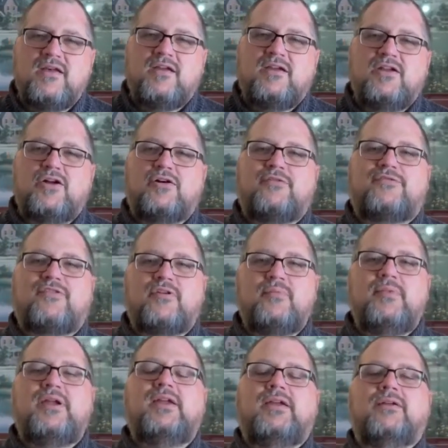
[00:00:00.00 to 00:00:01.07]
You know, for
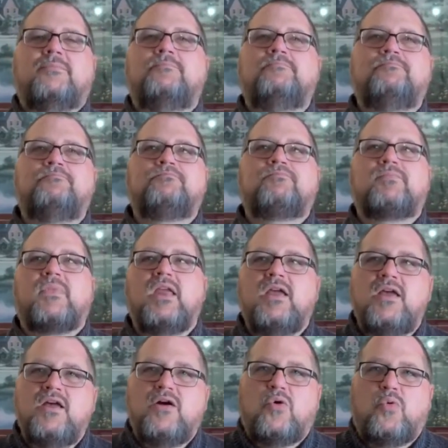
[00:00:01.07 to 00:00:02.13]
me,
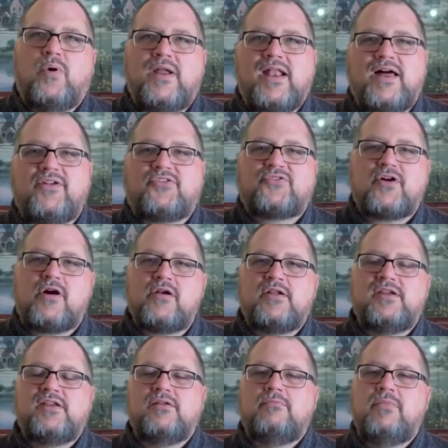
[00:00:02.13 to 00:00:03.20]
when I
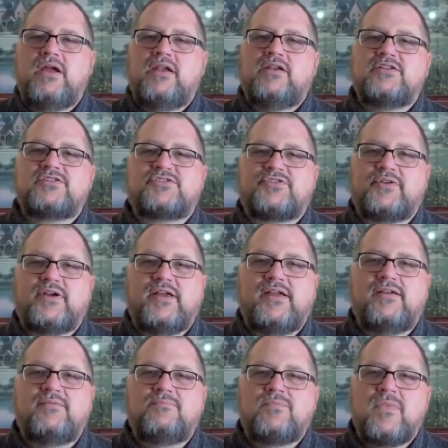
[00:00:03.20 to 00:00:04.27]
started in
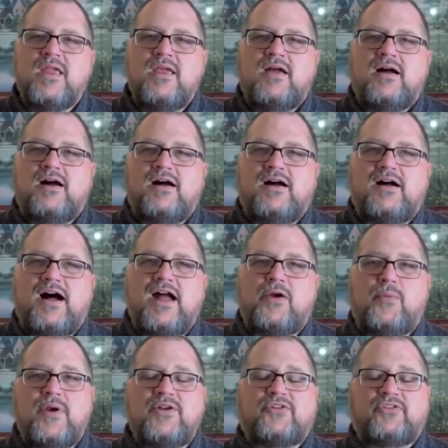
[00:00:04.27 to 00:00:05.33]
ministry, uh, I
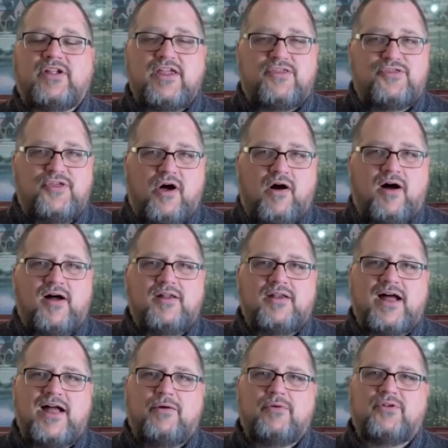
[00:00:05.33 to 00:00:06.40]
originally thought
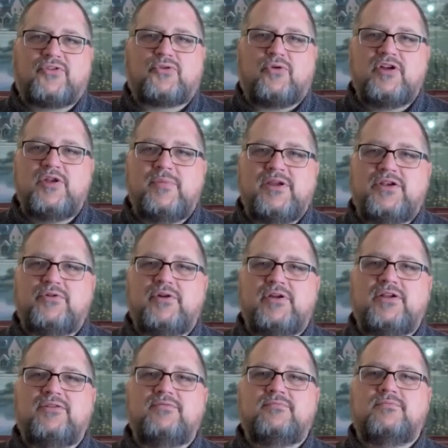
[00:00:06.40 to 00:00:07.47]
I was going to be
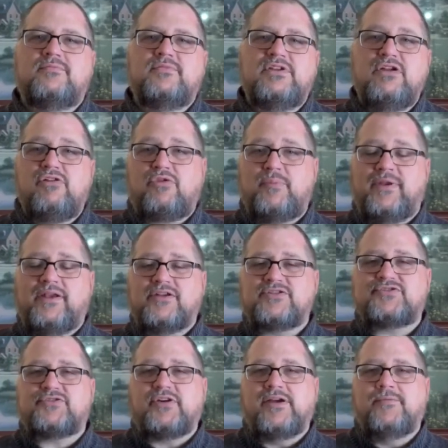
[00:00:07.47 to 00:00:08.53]
doing youth
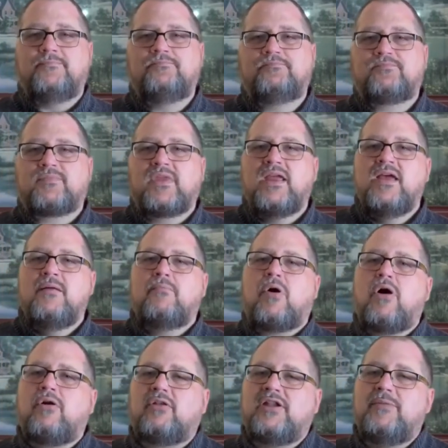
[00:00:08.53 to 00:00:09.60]
ministry,
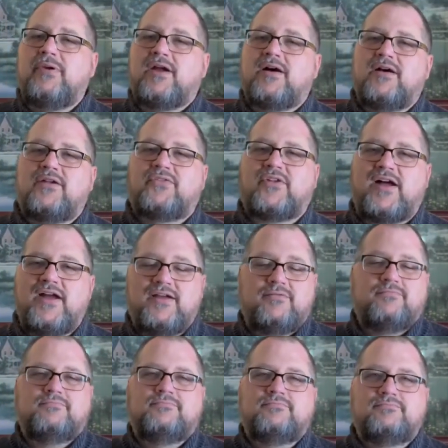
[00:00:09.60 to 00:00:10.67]
partly because
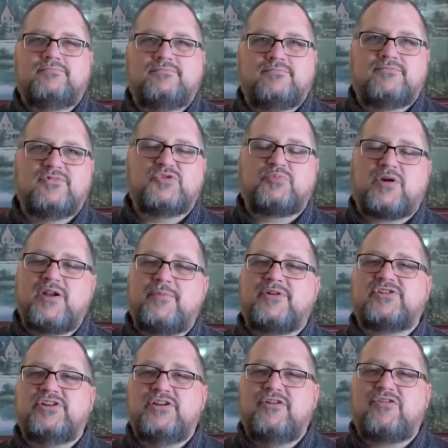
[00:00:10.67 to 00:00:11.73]
I was pretty
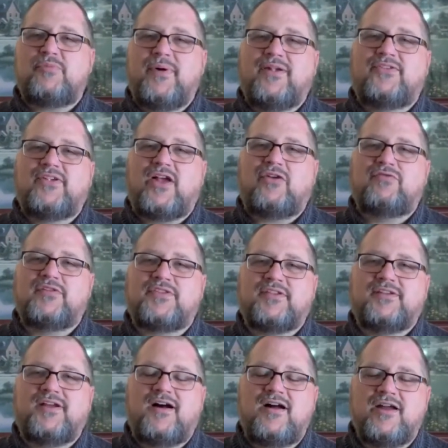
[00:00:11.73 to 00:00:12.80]
much a youth myself at the
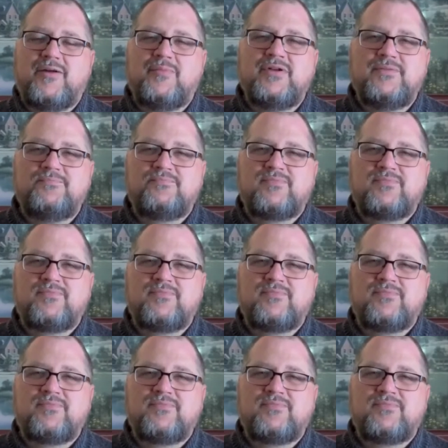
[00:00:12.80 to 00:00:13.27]
time,